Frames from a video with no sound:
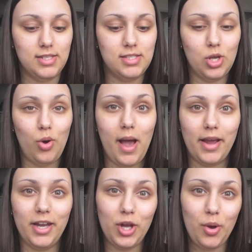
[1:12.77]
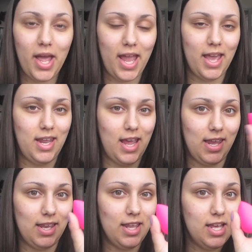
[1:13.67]
So I'm gonna go ahead
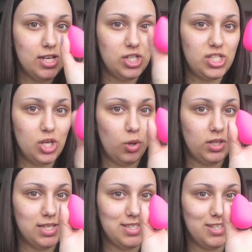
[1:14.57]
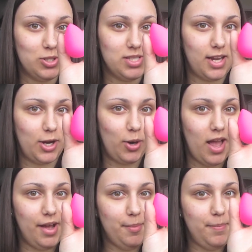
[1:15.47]
and soak this little sucker
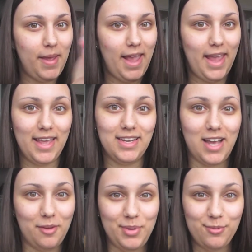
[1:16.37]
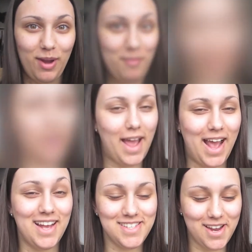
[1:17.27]
up and I'll be right back.
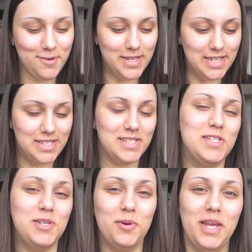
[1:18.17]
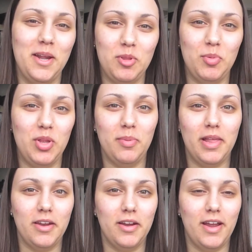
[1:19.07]
As I was soaking up the Beauty
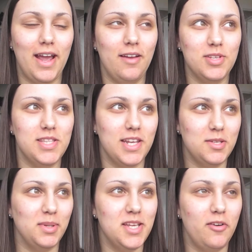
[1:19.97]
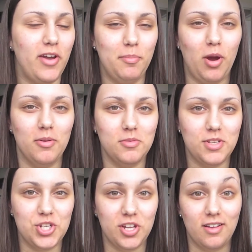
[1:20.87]
Blender, I was thinking to myself I probably
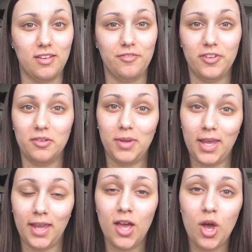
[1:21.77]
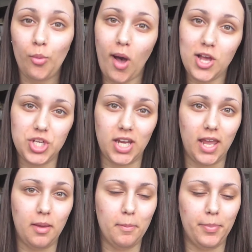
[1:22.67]
should have filmed me washing
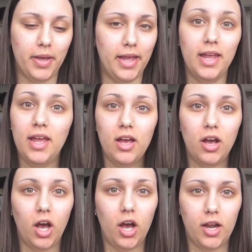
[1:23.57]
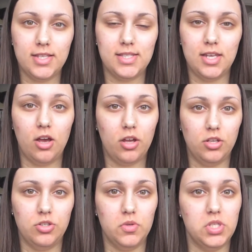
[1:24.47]
it, but honestly all
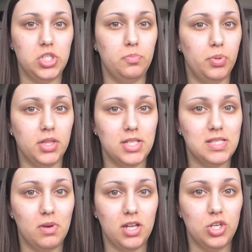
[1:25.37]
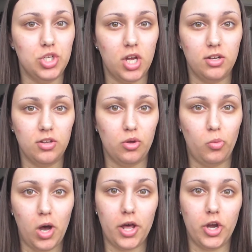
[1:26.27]
you do is you put the sponge under the
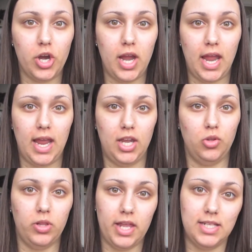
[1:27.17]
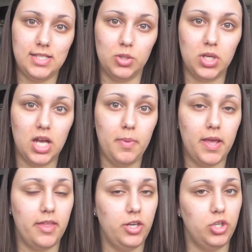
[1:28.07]
water and you let it soak up,
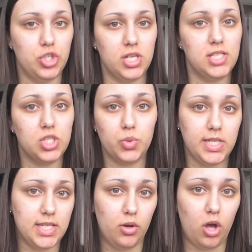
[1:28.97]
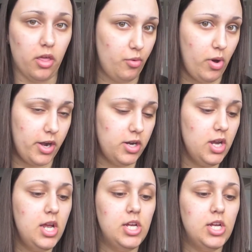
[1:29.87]
and then you just squeeze out all the water.